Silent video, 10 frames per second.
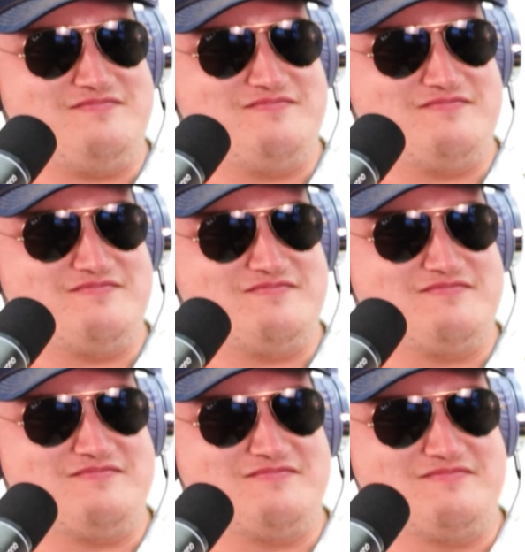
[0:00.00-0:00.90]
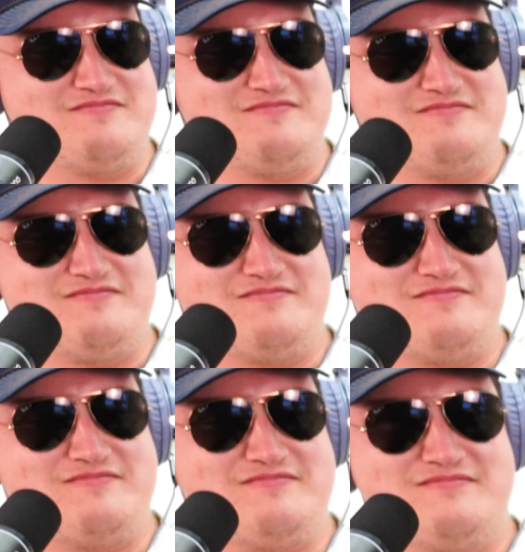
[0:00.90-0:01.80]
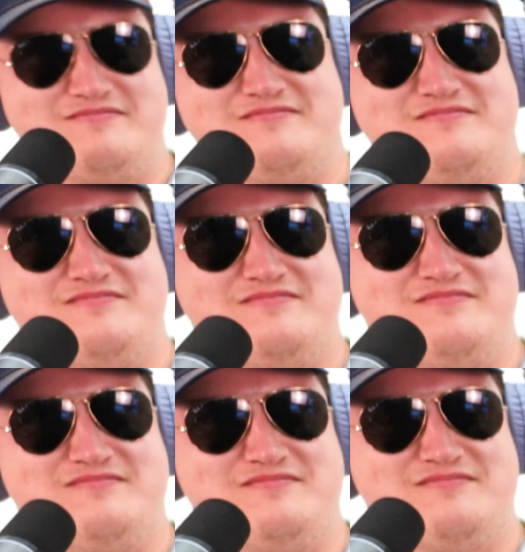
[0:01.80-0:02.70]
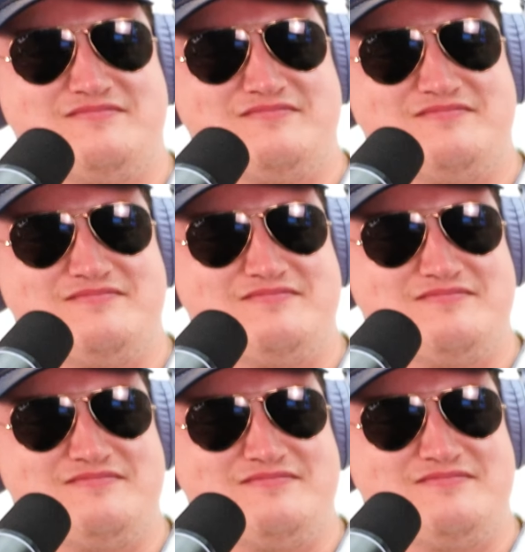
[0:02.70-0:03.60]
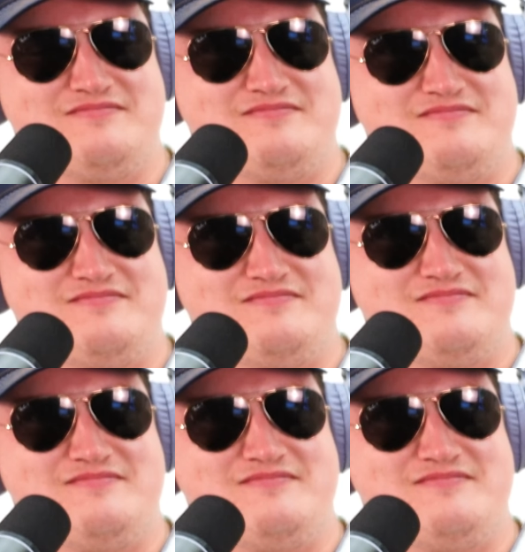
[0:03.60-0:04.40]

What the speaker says: The person shown says nothing.